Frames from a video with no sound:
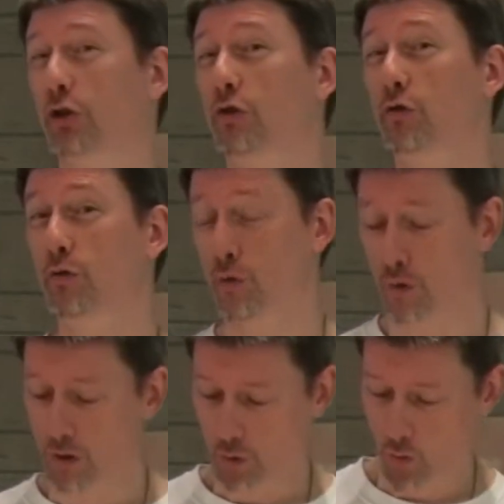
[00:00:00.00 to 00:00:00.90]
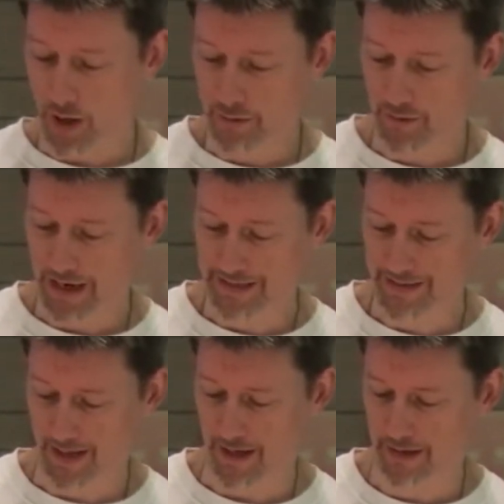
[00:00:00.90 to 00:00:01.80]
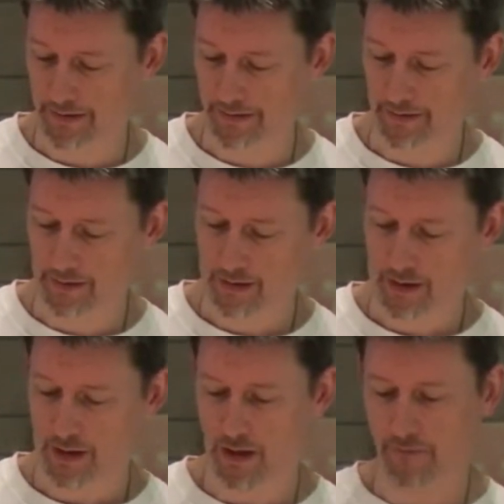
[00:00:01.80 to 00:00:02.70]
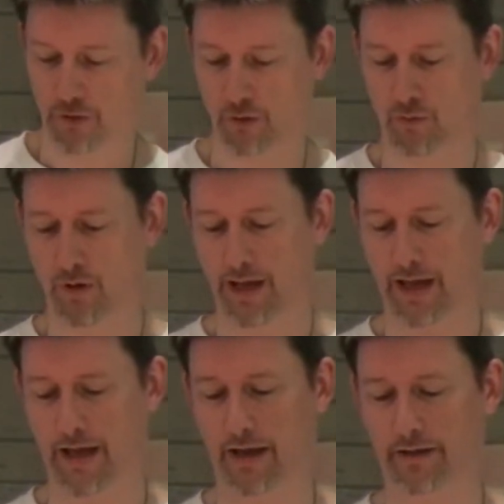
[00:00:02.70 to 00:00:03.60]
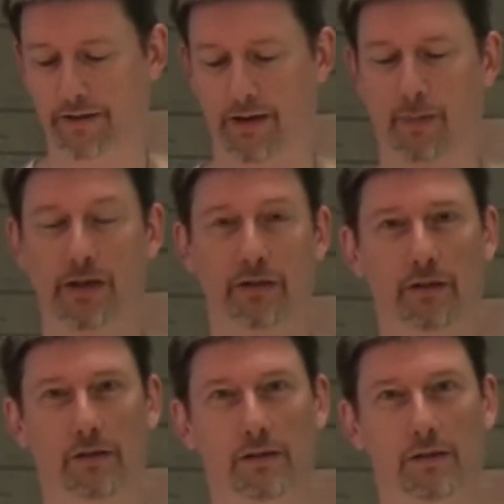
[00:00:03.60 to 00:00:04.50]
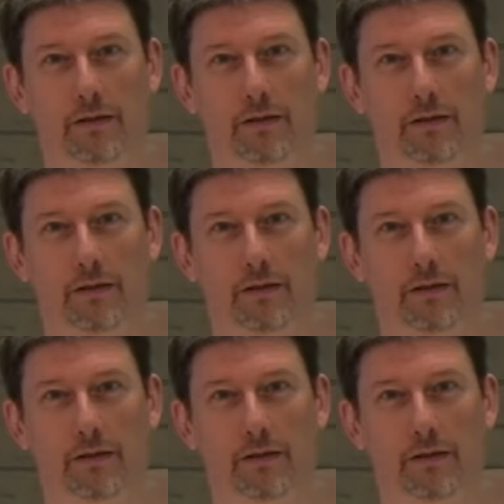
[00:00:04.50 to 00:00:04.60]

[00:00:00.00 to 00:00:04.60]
2 quadrantes gives you a semis,